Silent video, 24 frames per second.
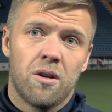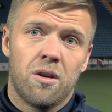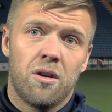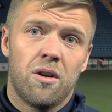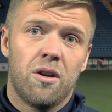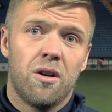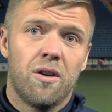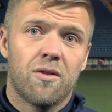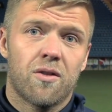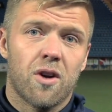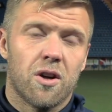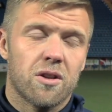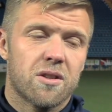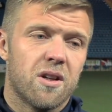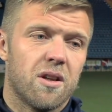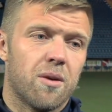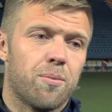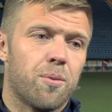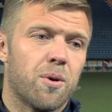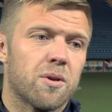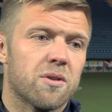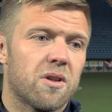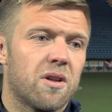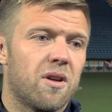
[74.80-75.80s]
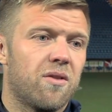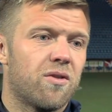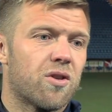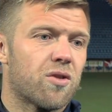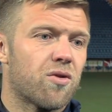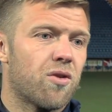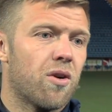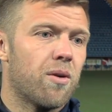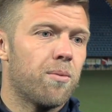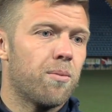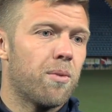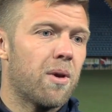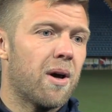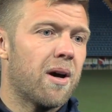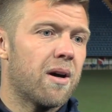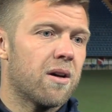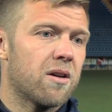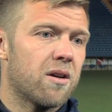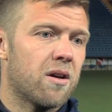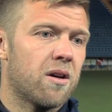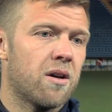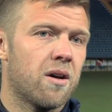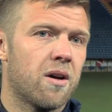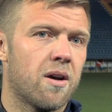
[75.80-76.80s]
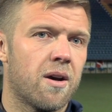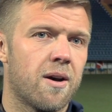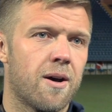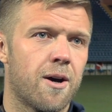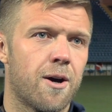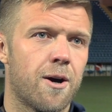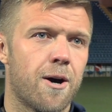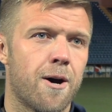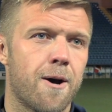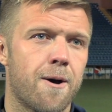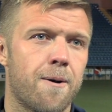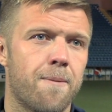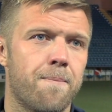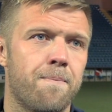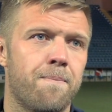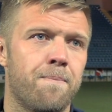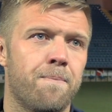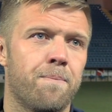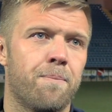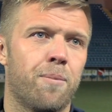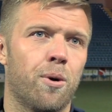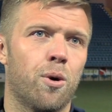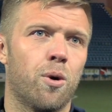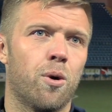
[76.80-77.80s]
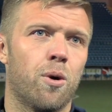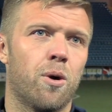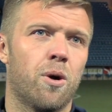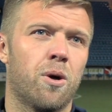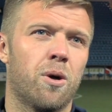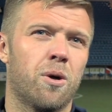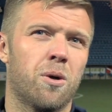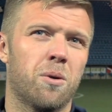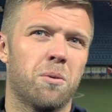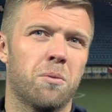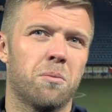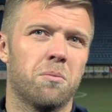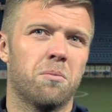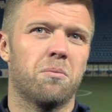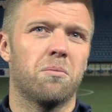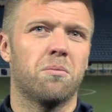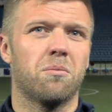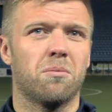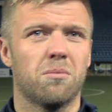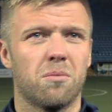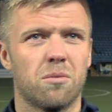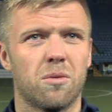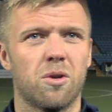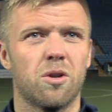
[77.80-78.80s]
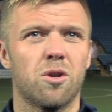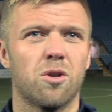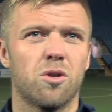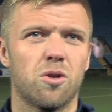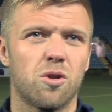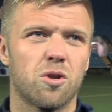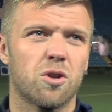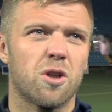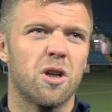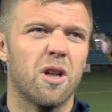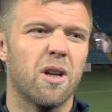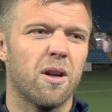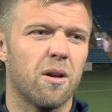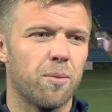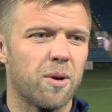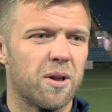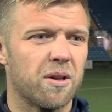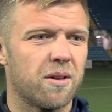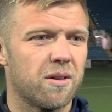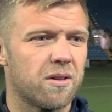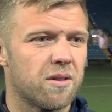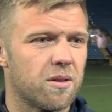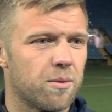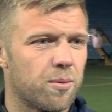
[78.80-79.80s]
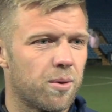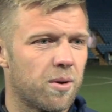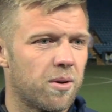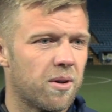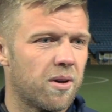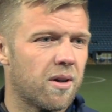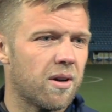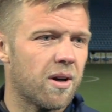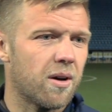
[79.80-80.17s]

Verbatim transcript: you've got to take the positives from that, um, but just a little bit disappointing